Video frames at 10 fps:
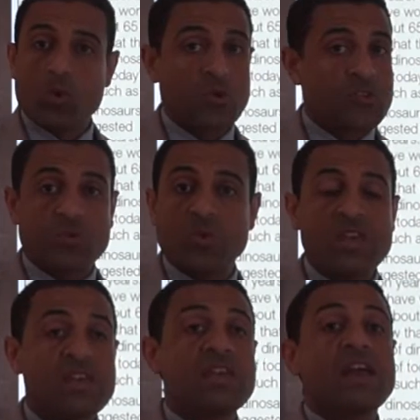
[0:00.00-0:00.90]
course,
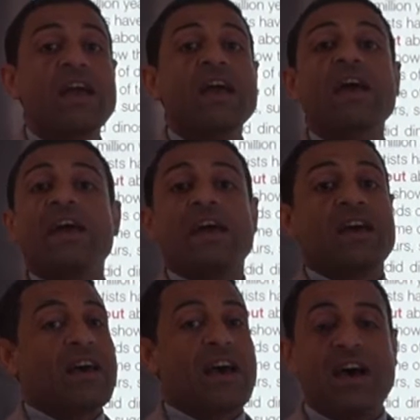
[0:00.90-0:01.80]
we
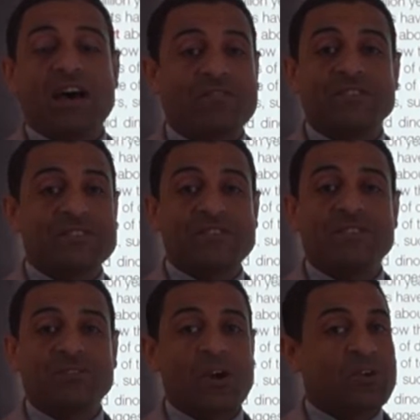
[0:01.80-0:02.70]
haven't
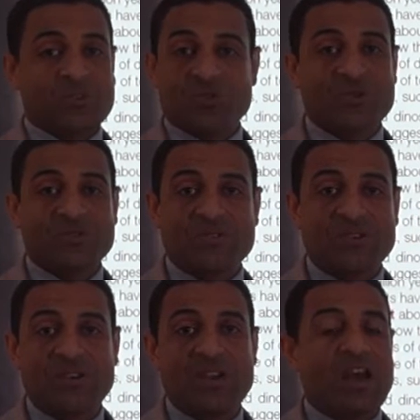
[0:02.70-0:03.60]
seen
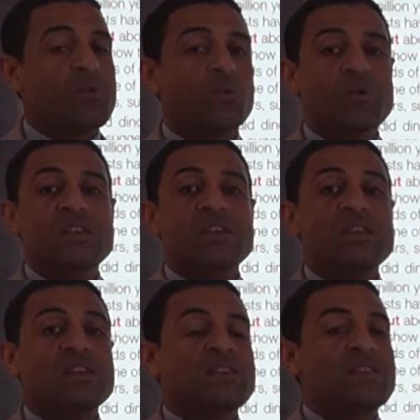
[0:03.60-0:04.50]
dinosaurs and
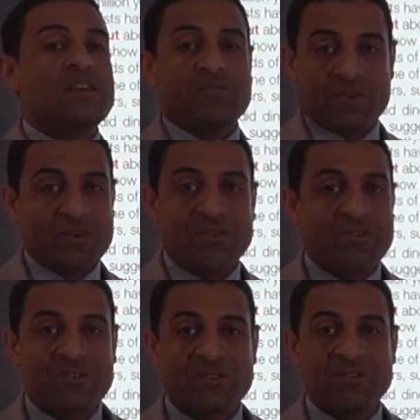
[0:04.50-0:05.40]
we
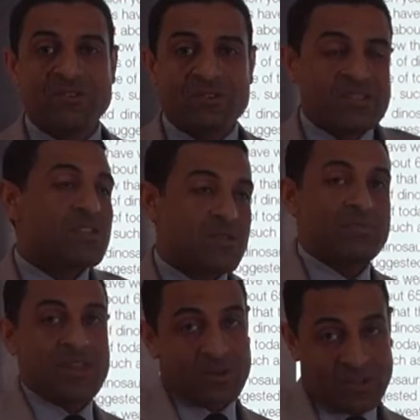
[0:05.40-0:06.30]
never see
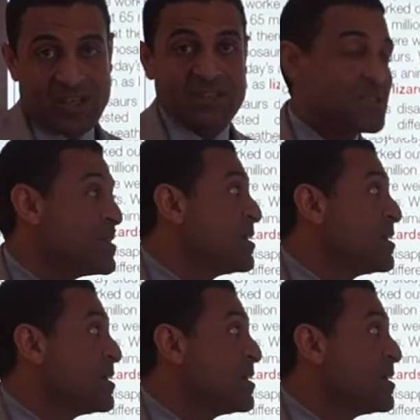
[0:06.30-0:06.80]
them nowadays.